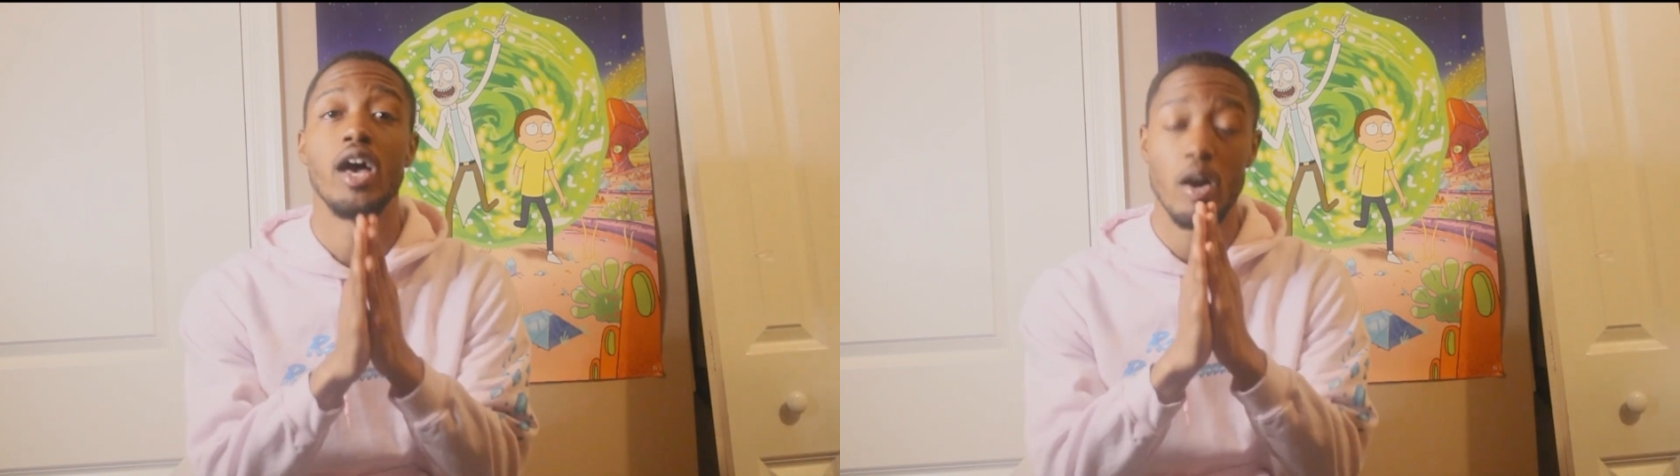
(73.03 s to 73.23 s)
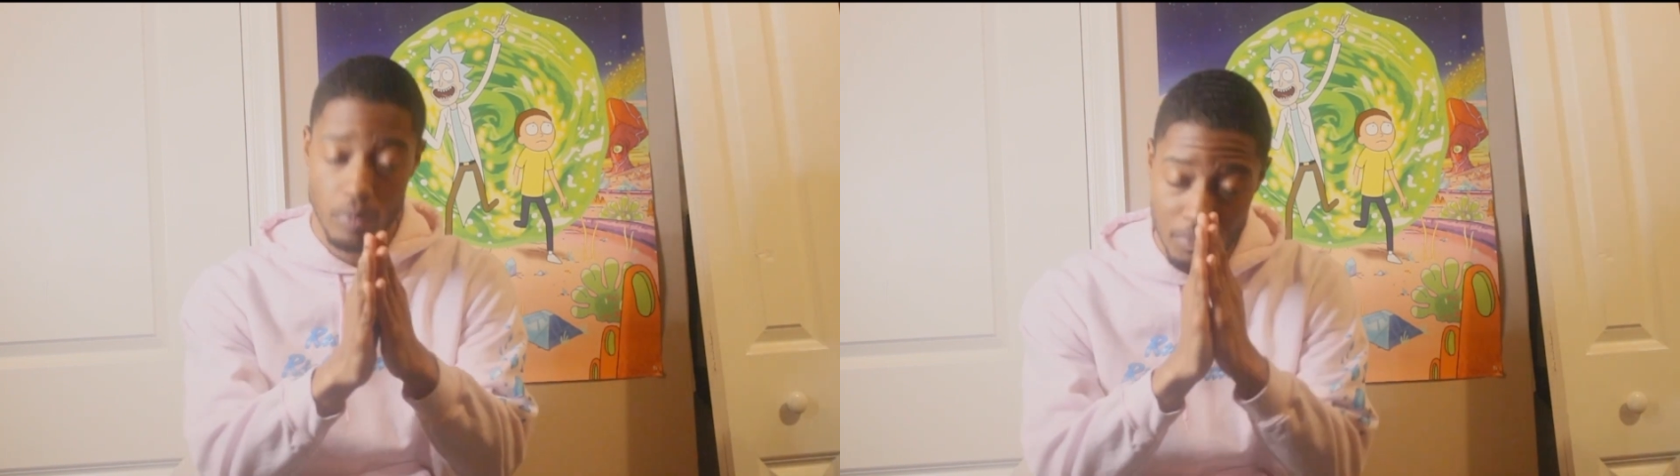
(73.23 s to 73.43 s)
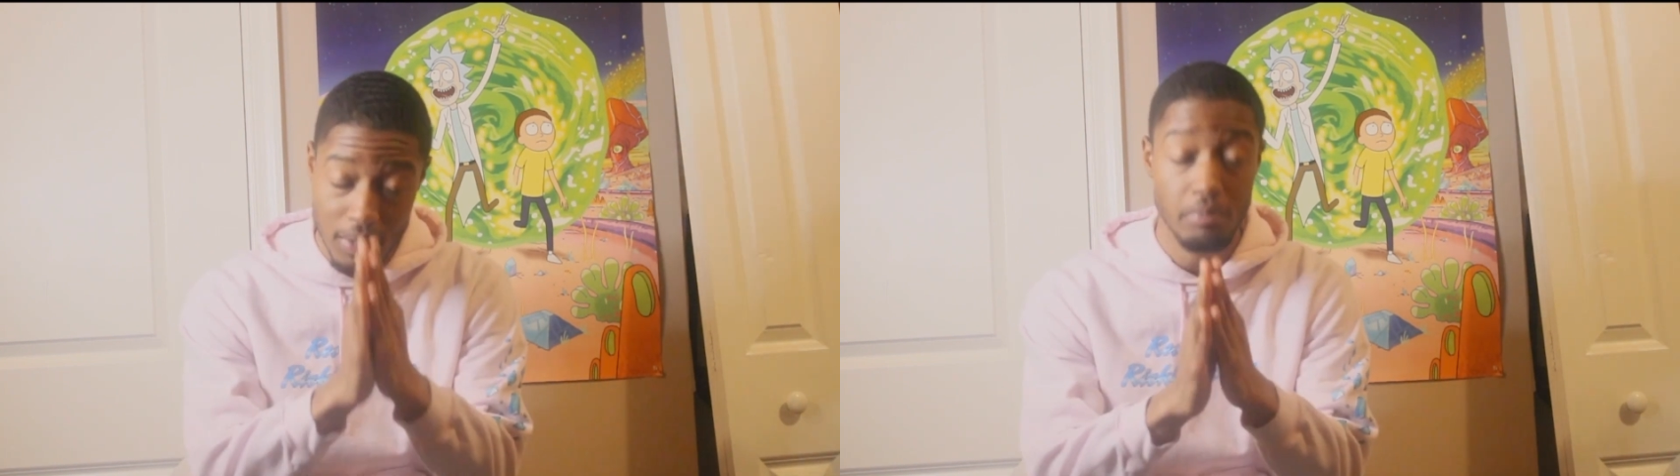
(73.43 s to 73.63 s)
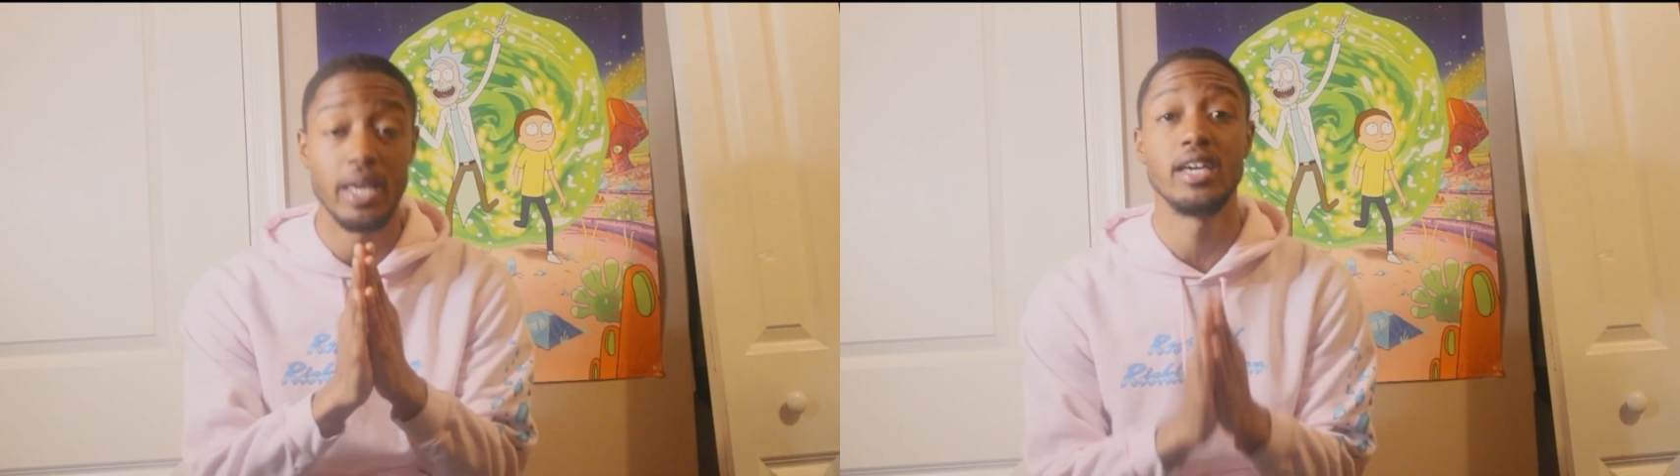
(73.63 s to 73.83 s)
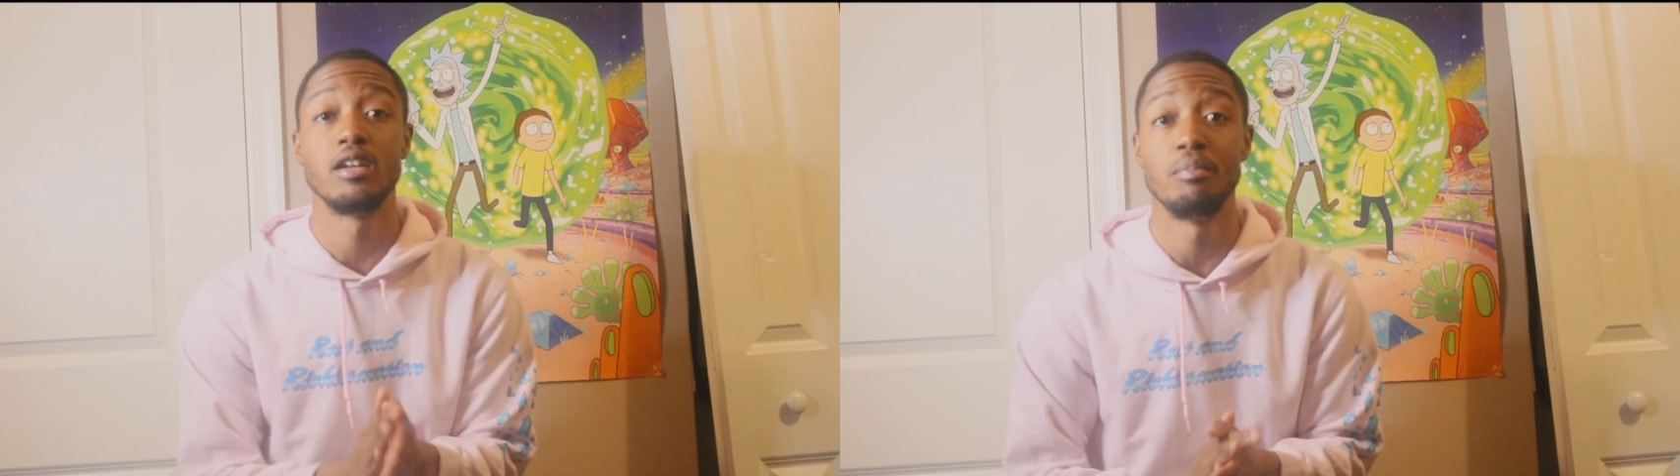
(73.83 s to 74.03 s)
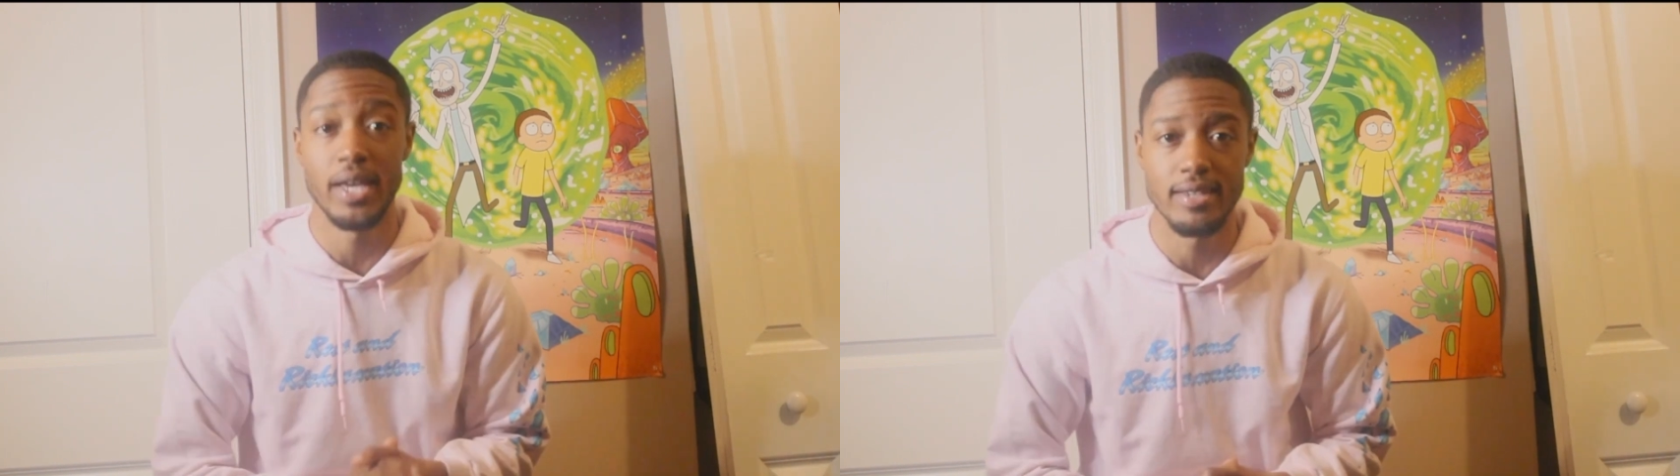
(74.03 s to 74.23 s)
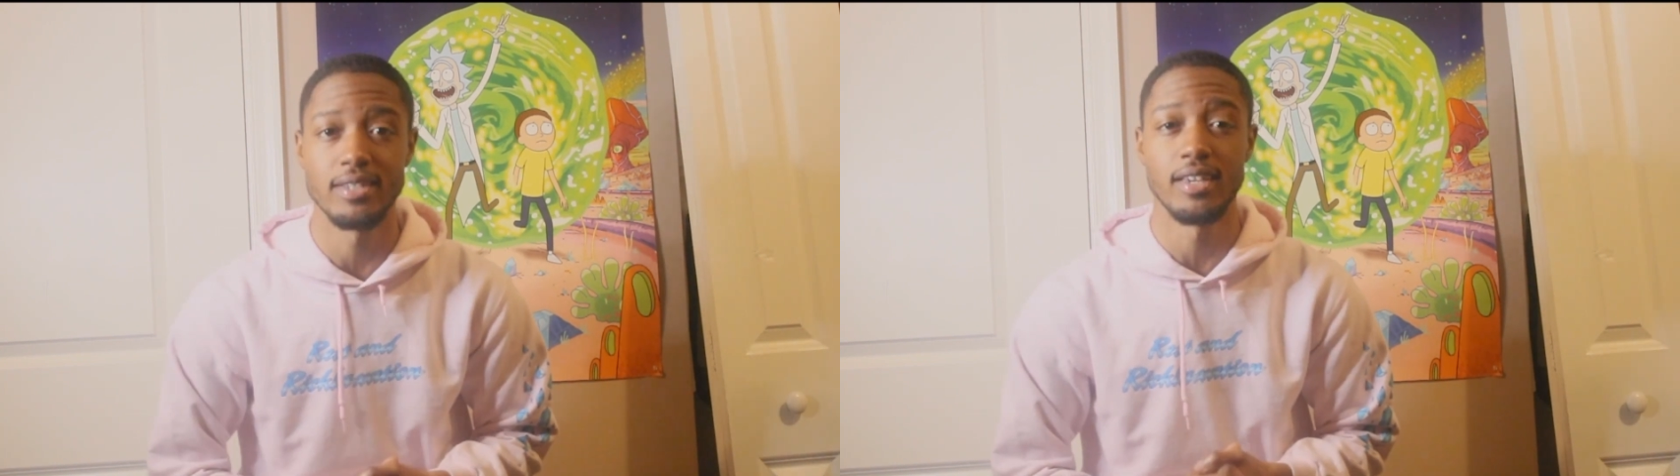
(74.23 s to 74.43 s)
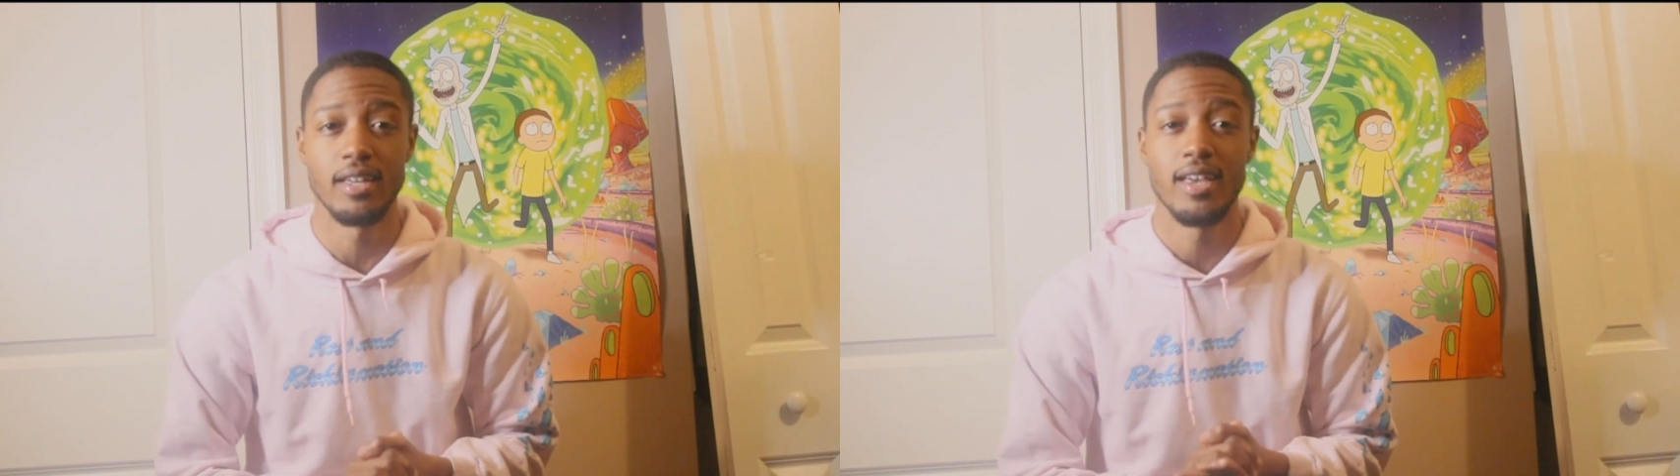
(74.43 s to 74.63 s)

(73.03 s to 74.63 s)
helped me make it amazing.